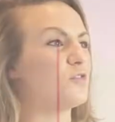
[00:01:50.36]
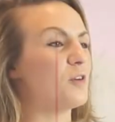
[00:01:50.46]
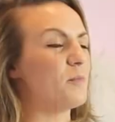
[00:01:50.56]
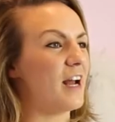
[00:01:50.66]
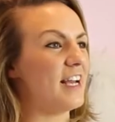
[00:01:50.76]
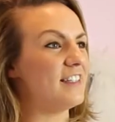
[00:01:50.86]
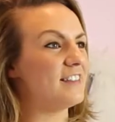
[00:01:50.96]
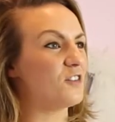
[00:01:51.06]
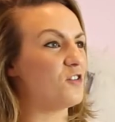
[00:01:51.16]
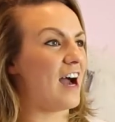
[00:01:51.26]
For
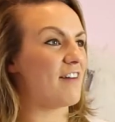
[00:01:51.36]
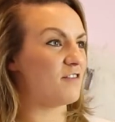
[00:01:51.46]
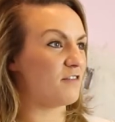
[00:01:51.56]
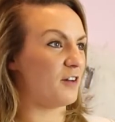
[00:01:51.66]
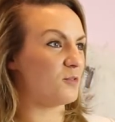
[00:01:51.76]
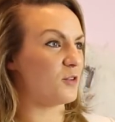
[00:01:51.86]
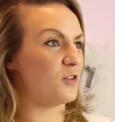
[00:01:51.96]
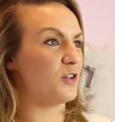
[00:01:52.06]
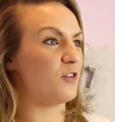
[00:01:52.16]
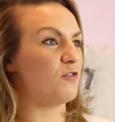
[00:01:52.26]
brides who haven't found what
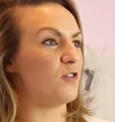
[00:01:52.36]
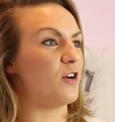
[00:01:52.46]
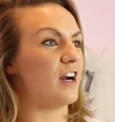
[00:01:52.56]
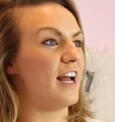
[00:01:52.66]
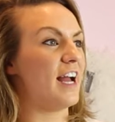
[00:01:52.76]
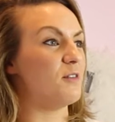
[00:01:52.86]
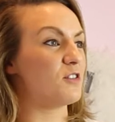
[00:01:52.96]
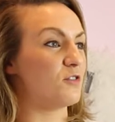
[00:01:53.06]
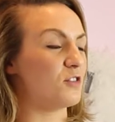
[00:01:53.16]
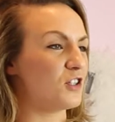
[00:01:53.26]
they're looking for,
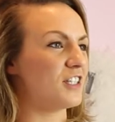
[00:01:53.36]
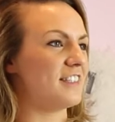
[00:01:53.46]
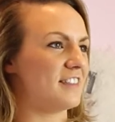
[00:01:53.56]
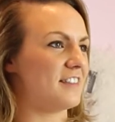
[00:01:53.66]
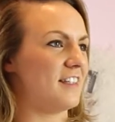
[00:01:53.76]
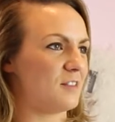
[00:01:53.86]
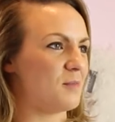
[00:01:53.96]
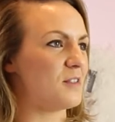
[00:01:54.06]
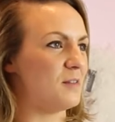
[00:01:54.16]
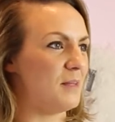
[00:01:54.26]
it's a really good idea to get
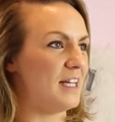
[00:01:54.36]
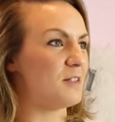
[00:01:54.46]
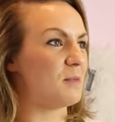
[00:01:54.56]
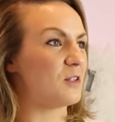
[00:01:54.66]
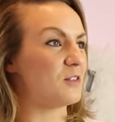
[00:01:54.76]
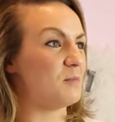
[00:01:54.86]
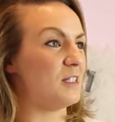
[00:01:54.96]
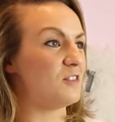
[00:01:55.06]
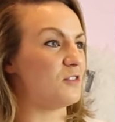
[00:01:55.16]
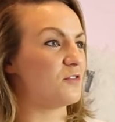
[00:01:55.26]
something made, because it
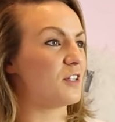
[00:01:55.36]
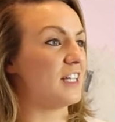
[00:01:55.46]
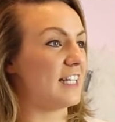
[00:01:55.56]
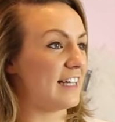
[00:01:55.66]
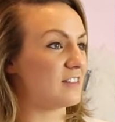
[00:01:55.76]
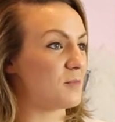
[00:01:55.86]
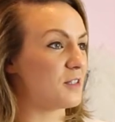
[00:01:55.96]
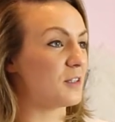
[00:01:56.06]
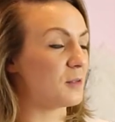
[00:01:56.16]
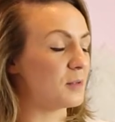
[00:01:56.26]
means you can get
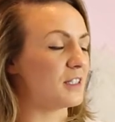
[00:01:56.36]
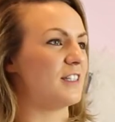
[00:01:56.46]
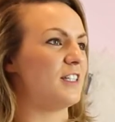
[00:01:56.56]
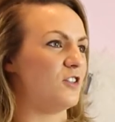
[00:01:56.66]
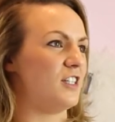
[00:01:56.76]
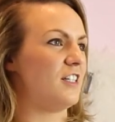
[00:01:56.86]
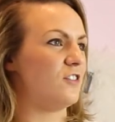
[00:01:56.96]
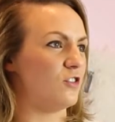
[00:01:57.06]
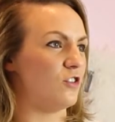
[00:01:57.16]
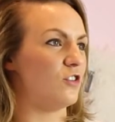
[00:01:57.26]
something completely unique
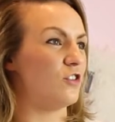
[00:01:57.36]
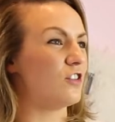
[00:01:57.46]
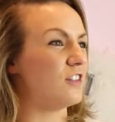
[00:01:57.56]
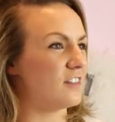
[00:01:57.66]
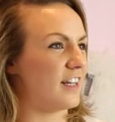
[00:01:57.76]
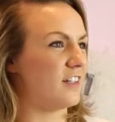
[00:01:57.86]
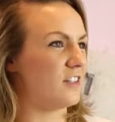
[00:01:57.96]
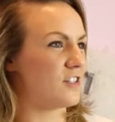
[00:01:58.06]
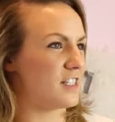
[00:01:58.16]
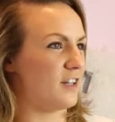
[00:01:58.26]
to you. You can design
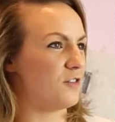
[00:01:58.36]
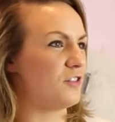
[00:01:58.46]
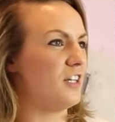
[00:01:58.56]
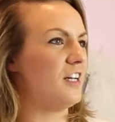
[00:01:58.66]
it yourself.